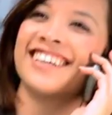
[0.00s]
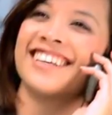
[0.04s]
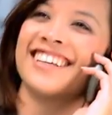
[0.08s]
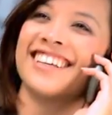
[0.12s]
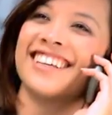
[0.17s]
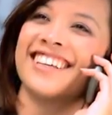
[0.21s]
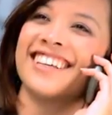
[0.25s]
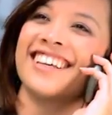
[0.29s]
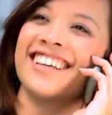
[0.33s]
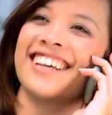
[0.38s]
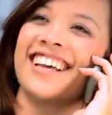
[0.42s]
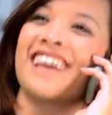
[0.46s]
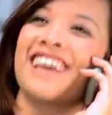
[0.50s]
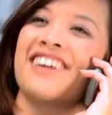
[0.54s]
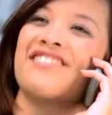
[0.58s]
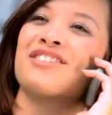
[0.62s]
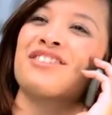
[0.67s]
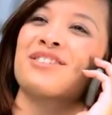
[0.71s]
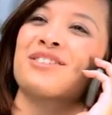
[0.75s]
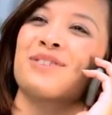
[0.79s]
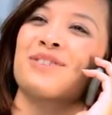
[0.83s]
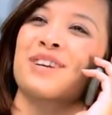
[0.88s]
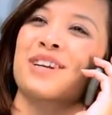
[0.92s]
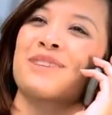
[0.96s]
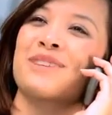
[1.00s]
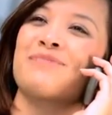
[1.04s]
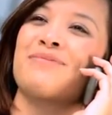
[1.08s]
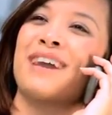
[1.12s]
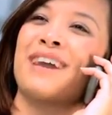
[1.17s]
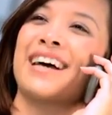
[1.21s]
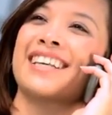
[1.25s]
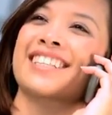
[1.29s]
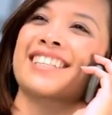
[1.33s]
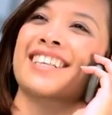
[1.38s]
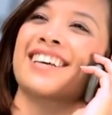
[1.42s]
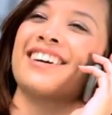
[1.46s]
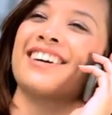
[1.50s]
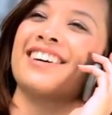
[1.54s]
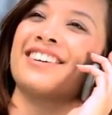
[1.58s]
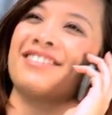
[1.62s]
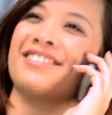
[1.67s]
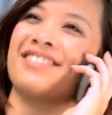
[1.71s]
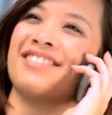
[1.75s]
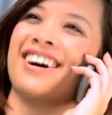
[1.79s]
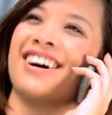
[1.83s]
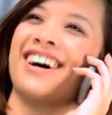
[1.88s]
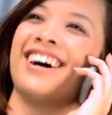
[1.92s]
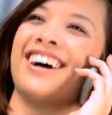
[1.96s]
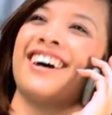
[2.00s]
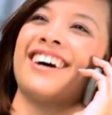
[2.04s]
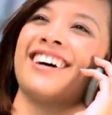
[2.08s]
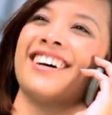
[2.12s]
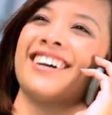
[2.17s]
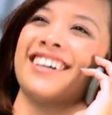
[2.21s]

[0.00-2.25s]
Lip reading: you can pick up the phone to call an attorney